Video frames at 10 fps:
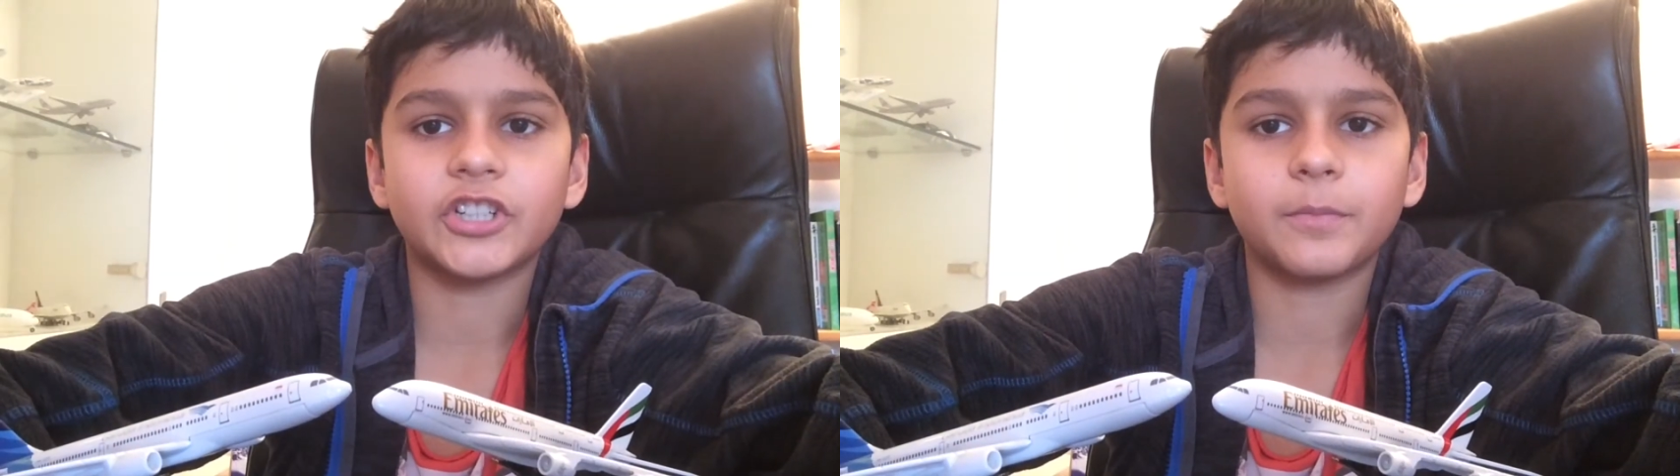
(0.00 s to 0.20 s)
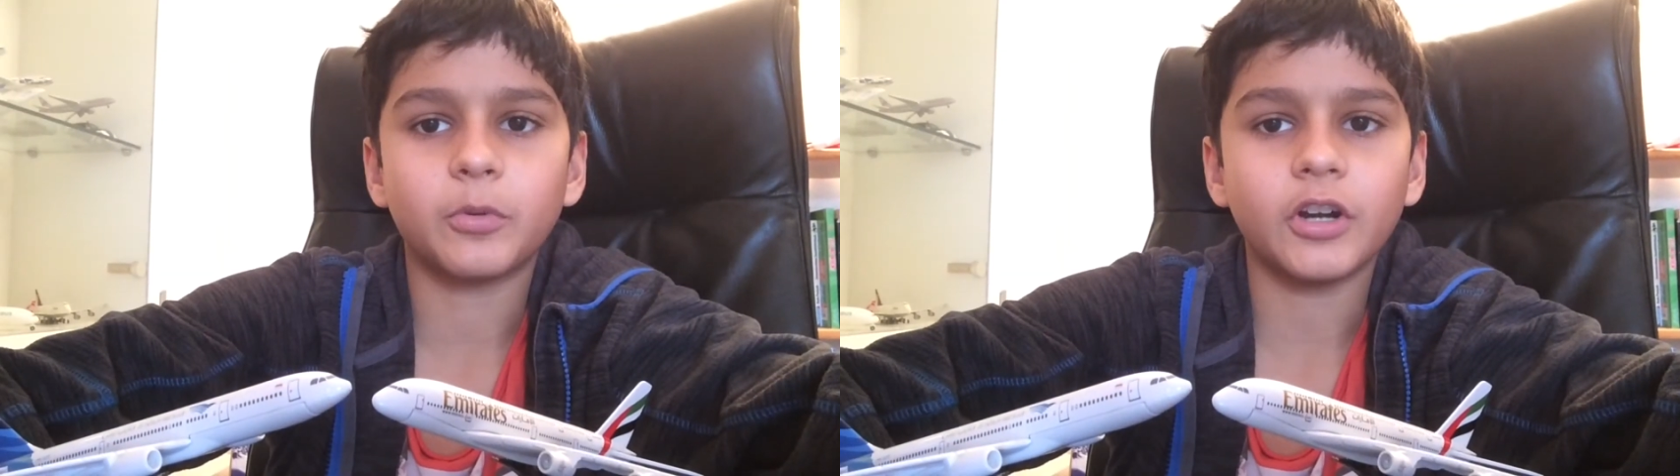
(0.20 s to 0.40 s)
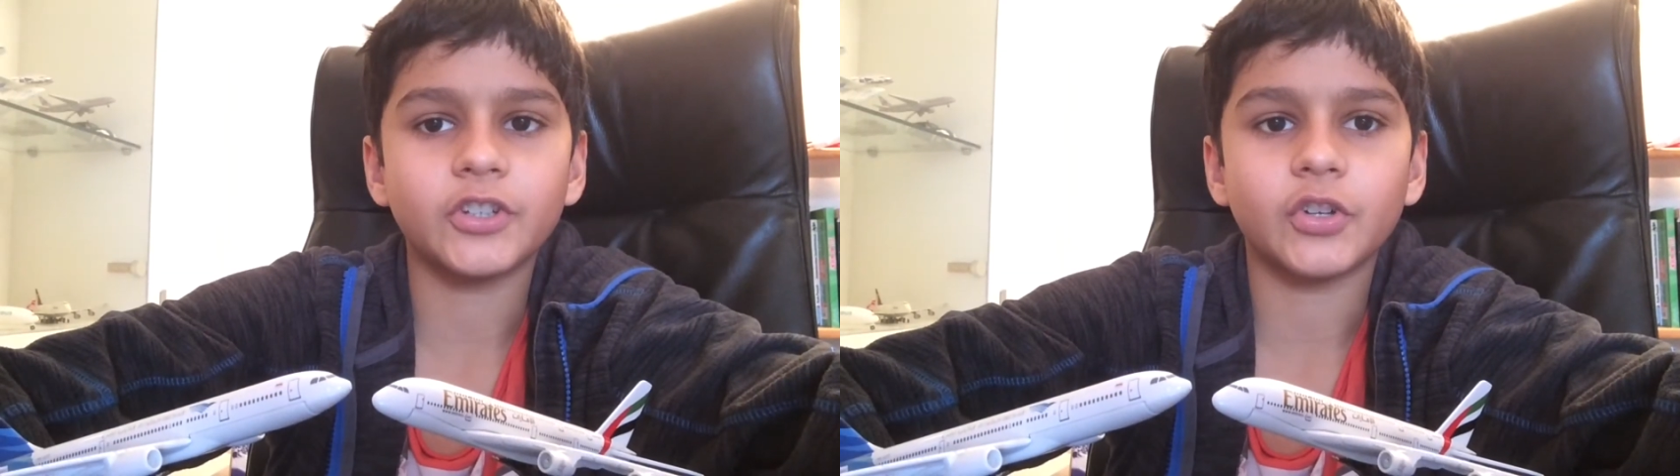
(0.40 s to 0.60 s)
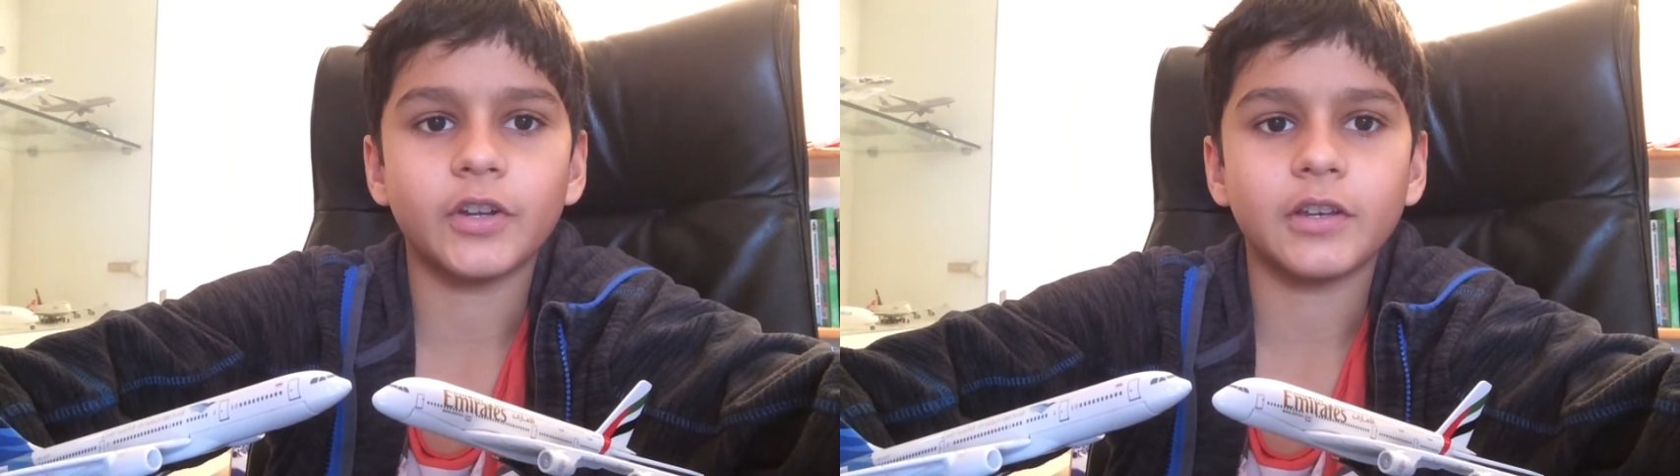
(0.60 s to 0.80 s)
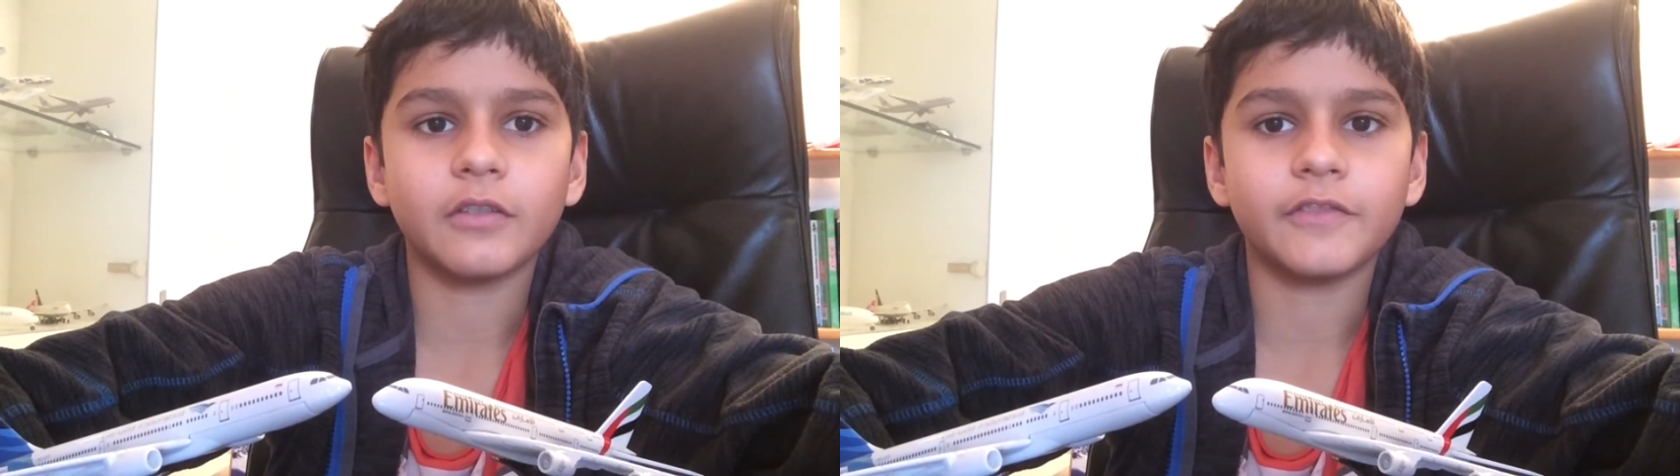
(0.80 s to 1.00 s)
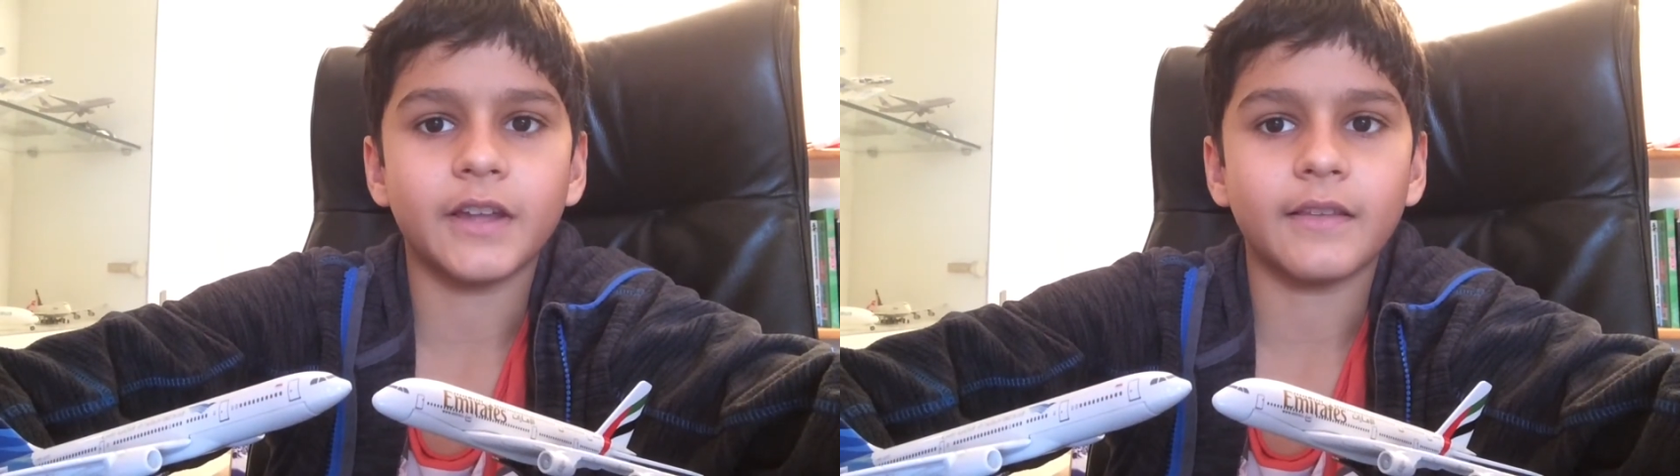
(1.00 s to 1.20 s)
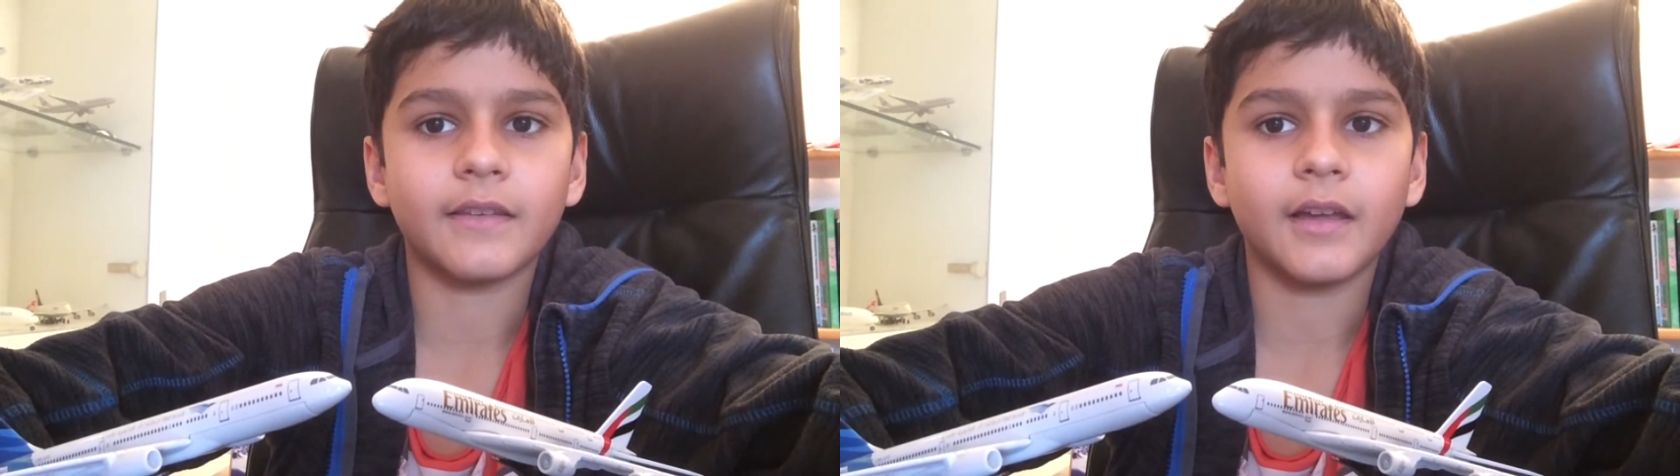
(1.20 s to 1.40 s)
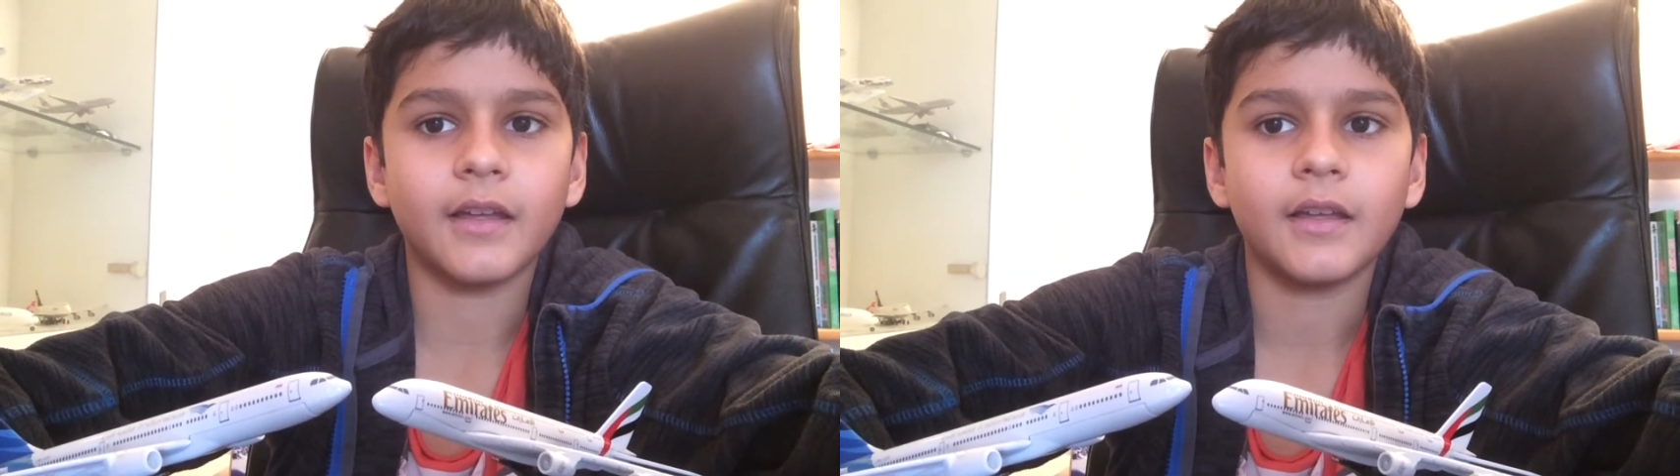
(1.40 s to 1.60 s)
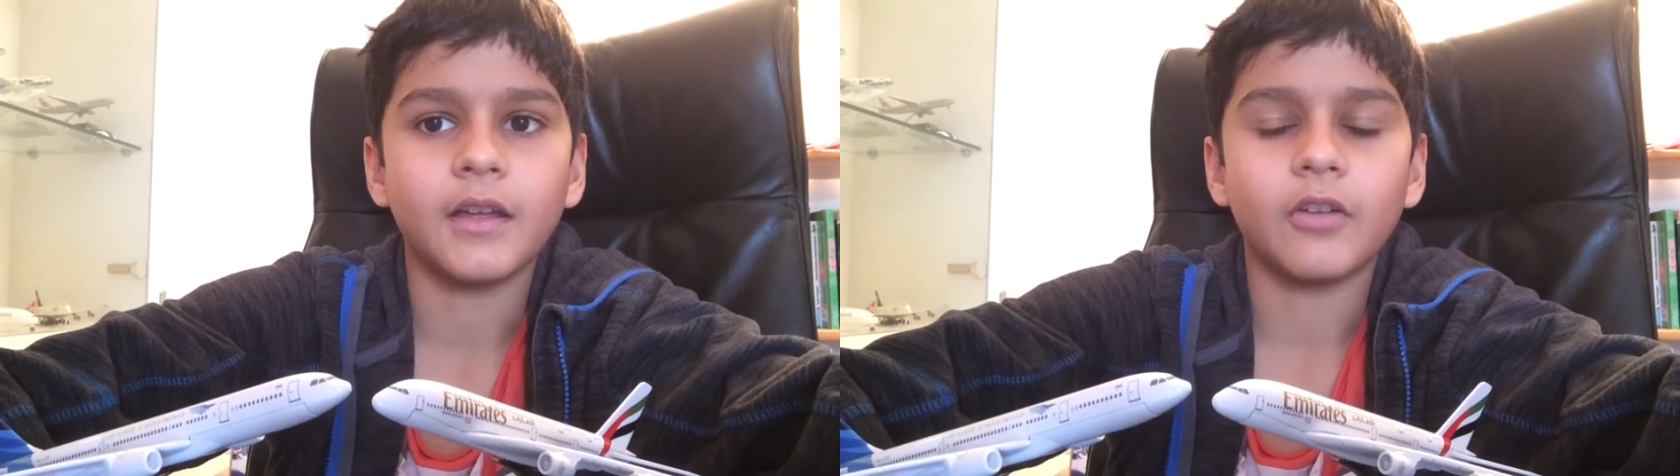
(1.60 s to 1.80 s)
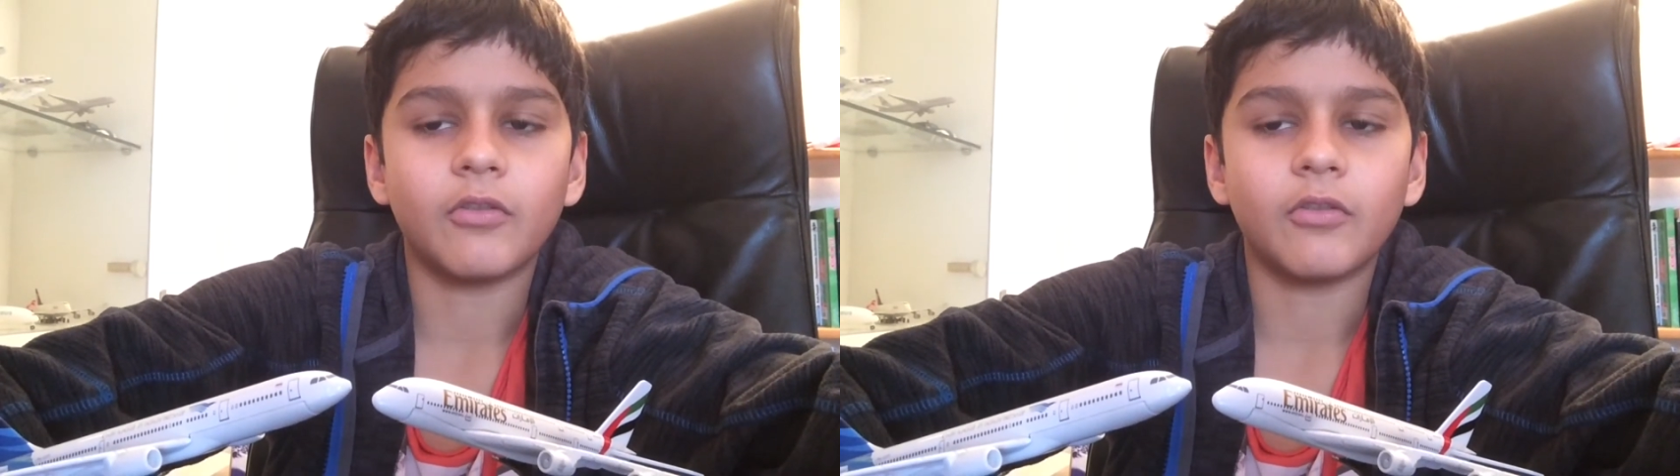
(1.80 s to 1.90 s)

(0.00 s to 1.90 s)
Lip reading: When Spohr joined Lufthansa,